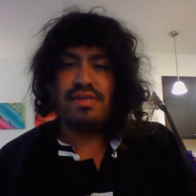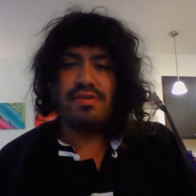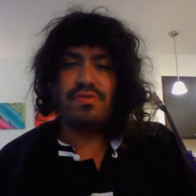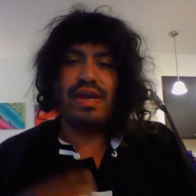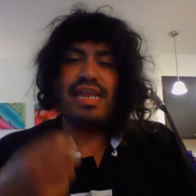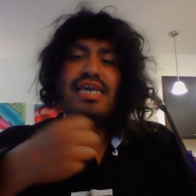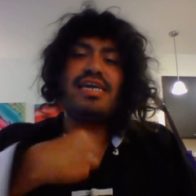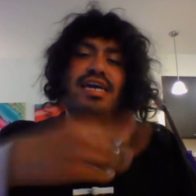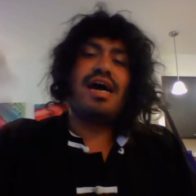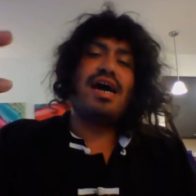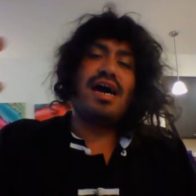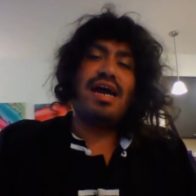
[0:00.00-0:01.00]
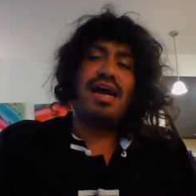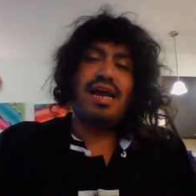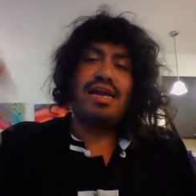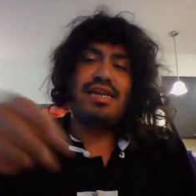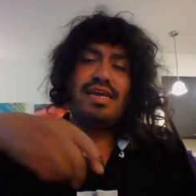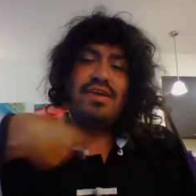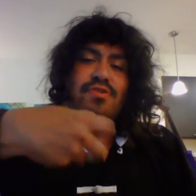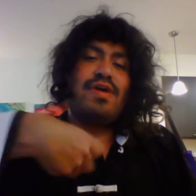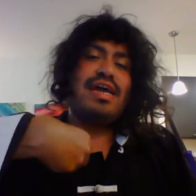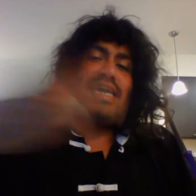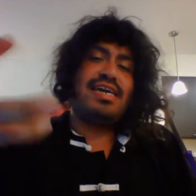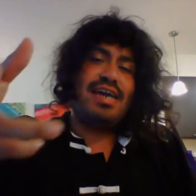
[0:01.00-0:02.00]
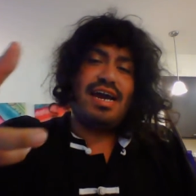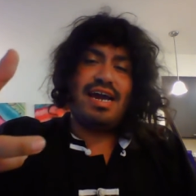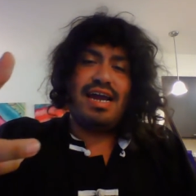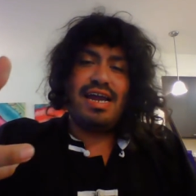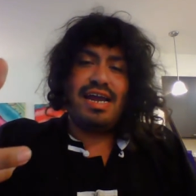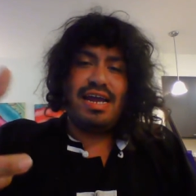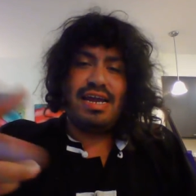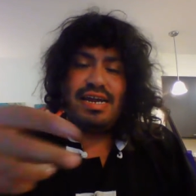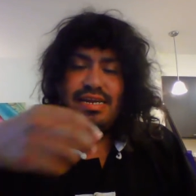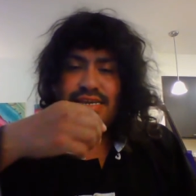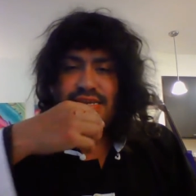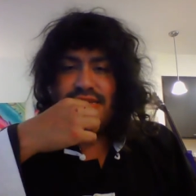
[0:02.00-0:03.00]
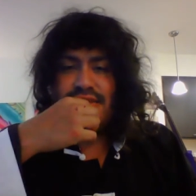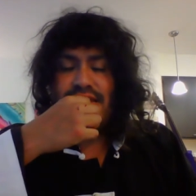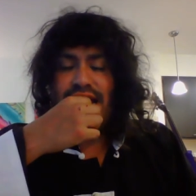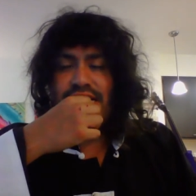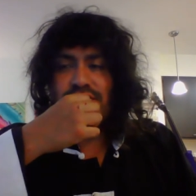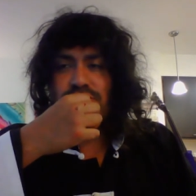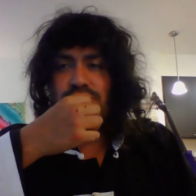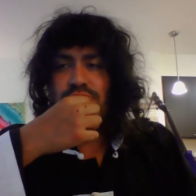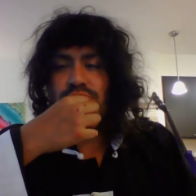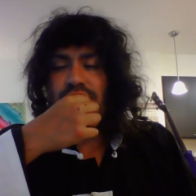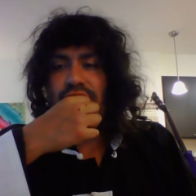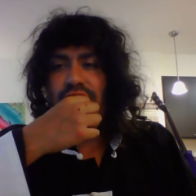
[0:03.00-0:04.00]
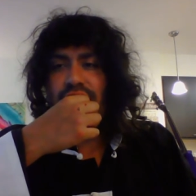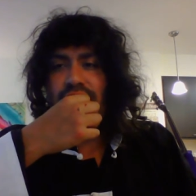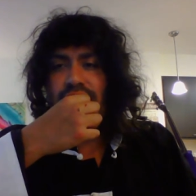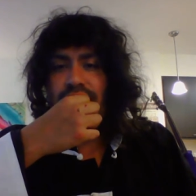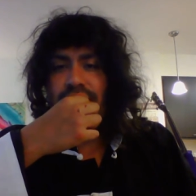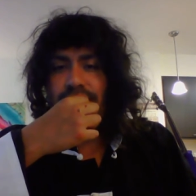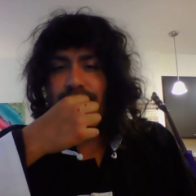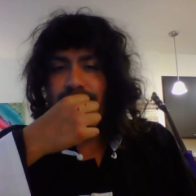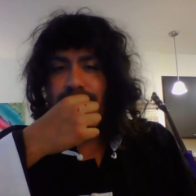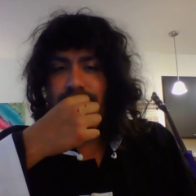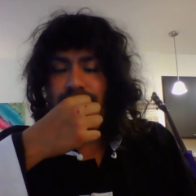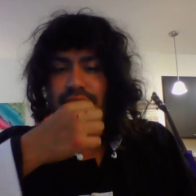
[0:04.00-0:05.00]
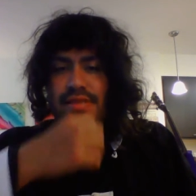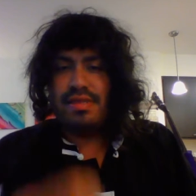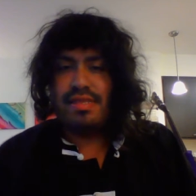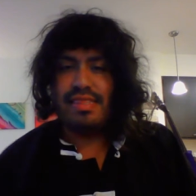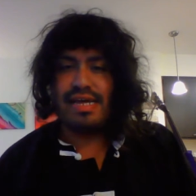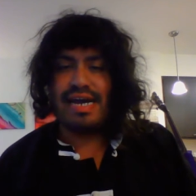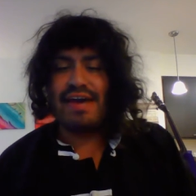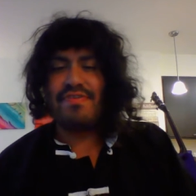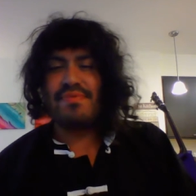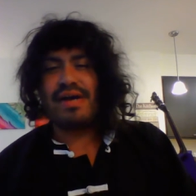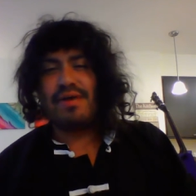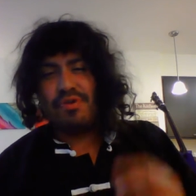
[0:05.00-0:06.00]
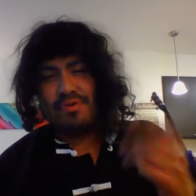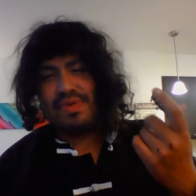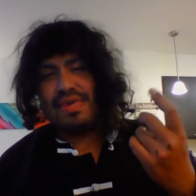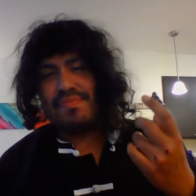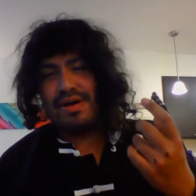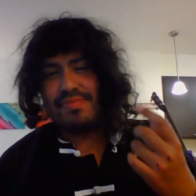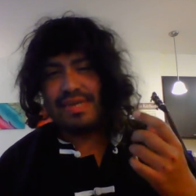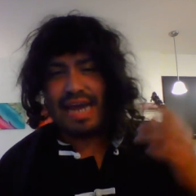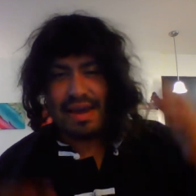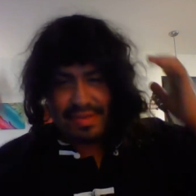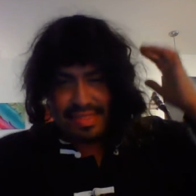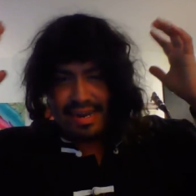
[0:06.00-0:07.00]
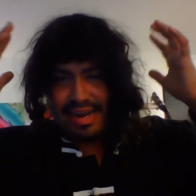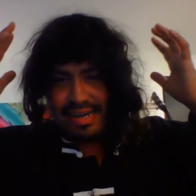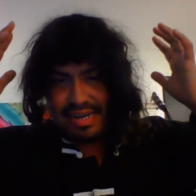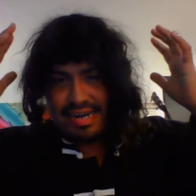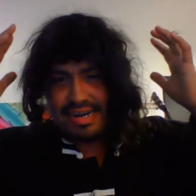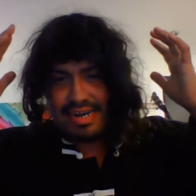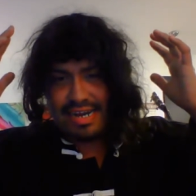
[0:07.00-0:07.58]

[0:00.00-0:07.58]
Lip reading: Credit card. I could do the guy from Cowboy Bebop, the guy with the long hair.